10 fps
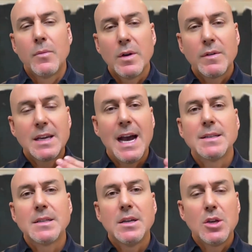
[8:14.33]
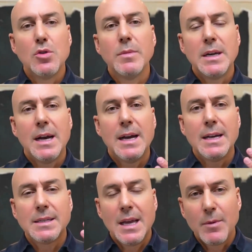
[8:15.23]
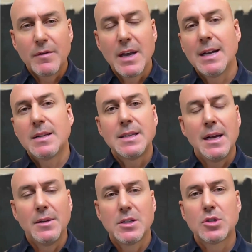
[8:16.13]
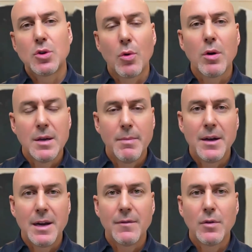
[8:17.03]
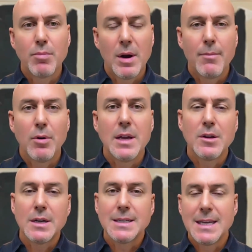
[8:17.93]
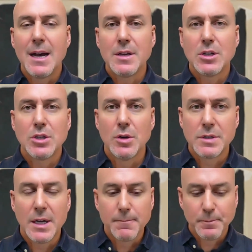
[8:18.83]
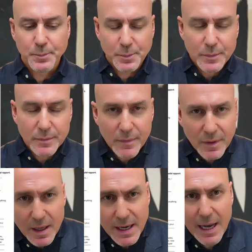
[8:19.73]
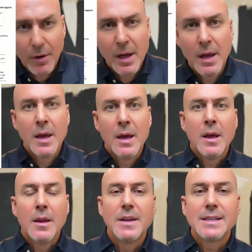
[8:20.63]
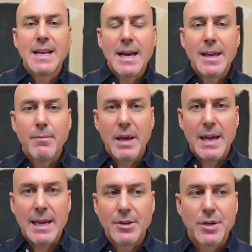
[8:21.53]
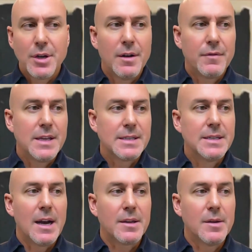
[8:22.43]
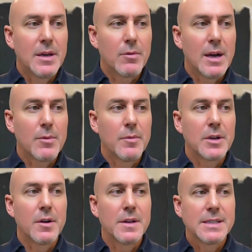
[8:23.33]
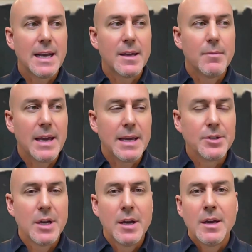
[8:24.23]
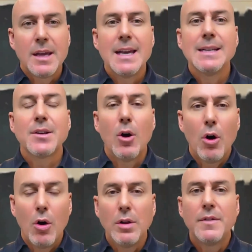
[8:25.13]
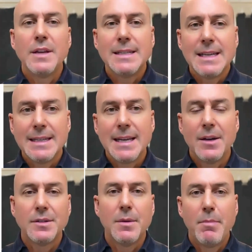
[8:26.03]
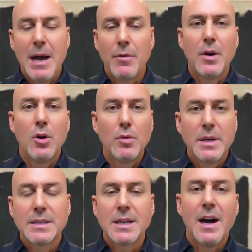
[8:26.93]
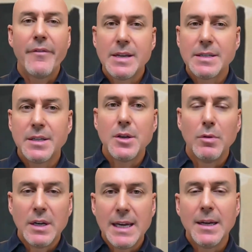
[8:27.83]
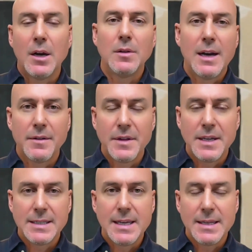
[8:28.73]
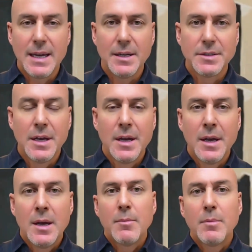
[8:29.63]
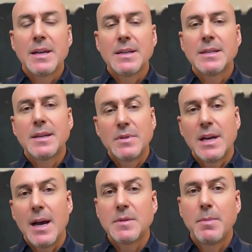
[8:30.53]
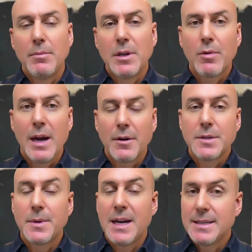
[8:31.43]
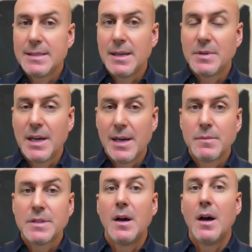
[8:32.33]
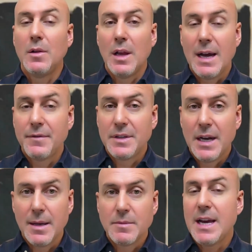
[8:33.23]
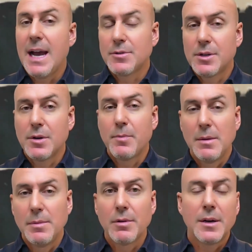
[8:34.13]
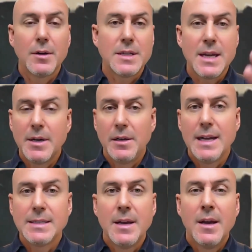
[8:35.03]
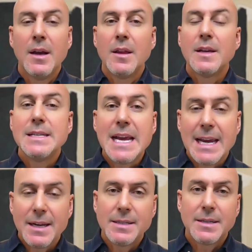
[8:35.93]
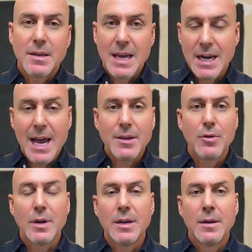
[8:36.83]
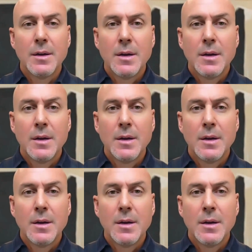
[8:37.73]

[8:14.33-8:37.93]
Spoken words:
We've got to humanize, and we've got to tell a story about every property, and you're going to see how this shows up. Now, the second page of this document, right, when we go to the second page, is all of the details about the home, because obviously you need a lot of these details, because sometimes public records, when I say sometimes, a lot of times, tax record, public records, the MLS, the data's inaccurate.